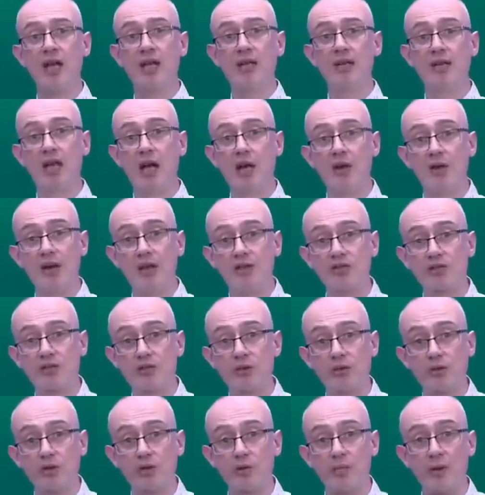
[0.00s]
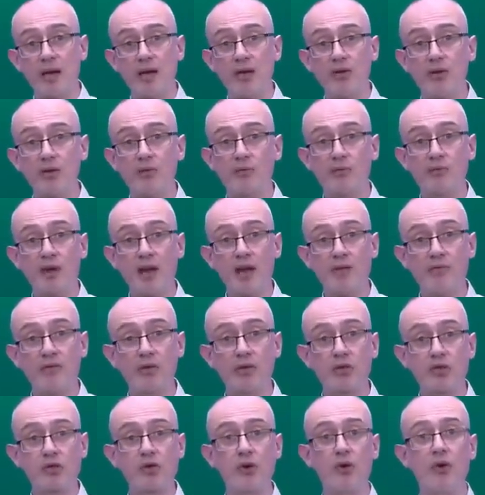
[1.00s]
Now let's talk about your
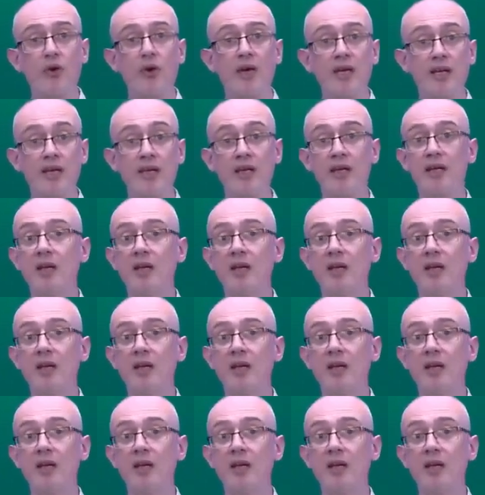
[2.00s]
favorite toy.